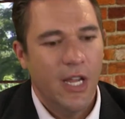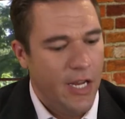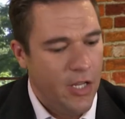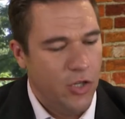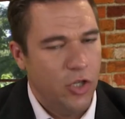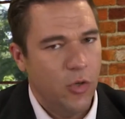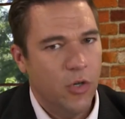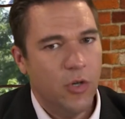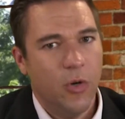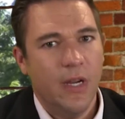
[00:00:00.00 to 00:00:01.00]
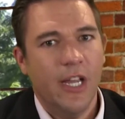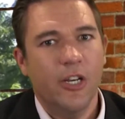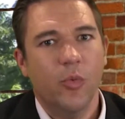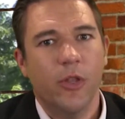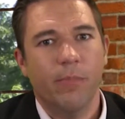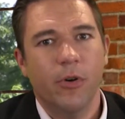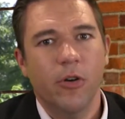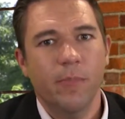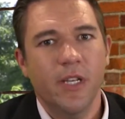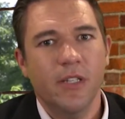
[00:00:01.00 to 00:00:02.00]
Either you created with a
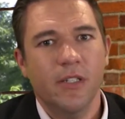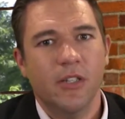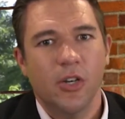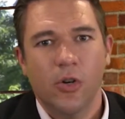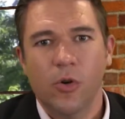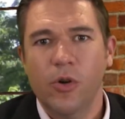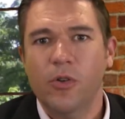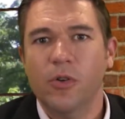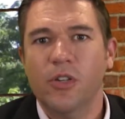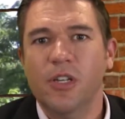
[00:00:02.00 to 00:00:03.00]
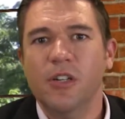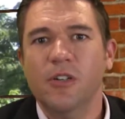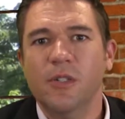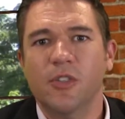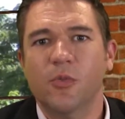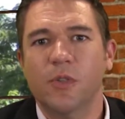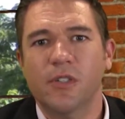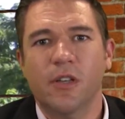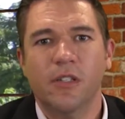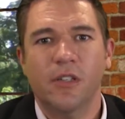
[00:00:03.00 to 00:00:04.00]
purpose, or you're here as the
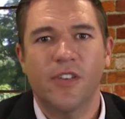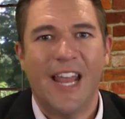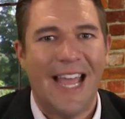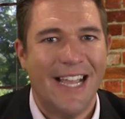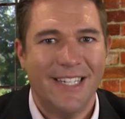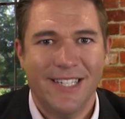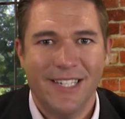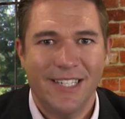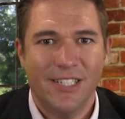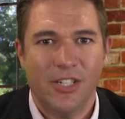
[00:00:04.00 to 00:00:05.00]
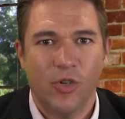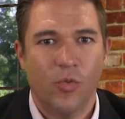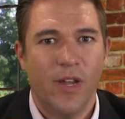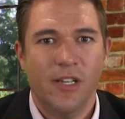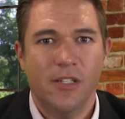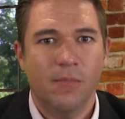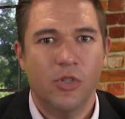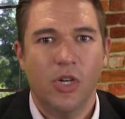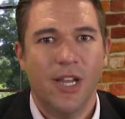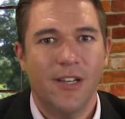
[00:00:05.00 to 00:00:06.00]
result of an accident and a random
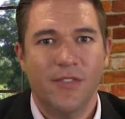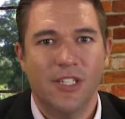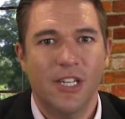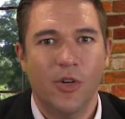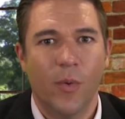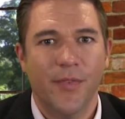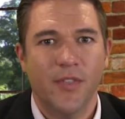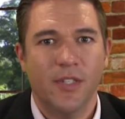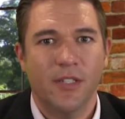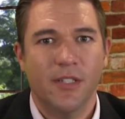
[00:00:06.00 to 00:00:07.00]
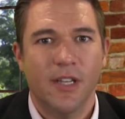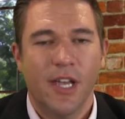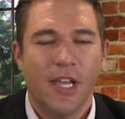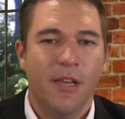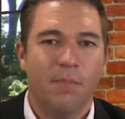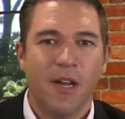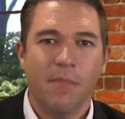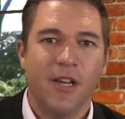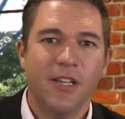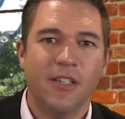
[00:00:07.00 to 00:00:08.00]
chain of sequences. My
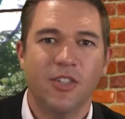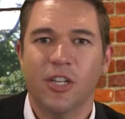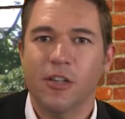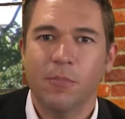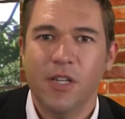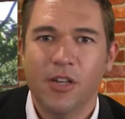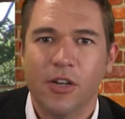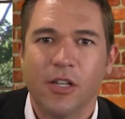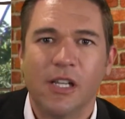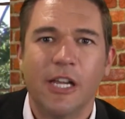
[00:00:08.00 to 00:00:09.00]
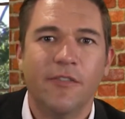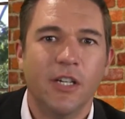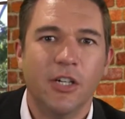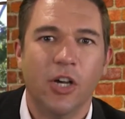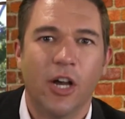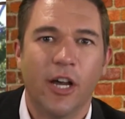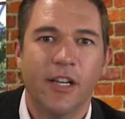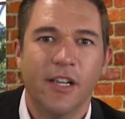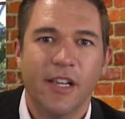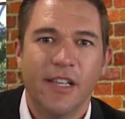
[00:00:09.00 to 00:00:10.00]
money is going to be on a loving
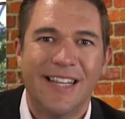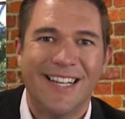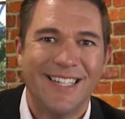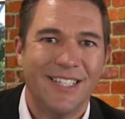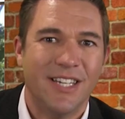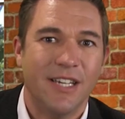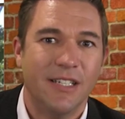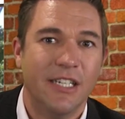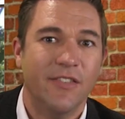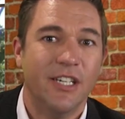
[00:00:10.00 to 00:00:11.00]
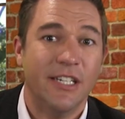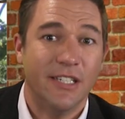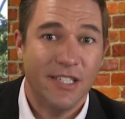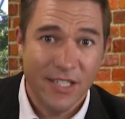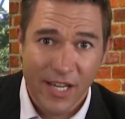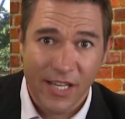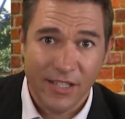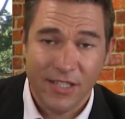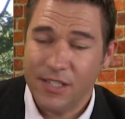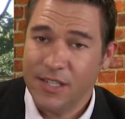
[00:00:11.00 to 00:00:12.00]
God that has given his
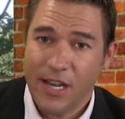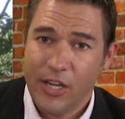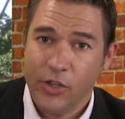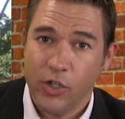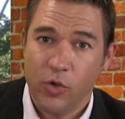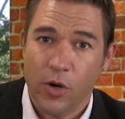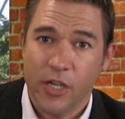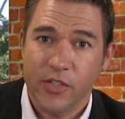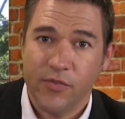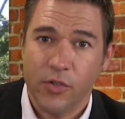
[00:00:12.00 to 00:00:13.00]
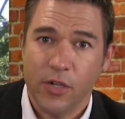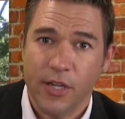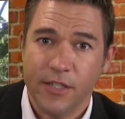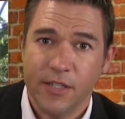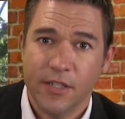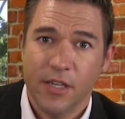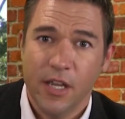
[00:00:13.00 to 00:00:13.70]
son to die on the cross for us.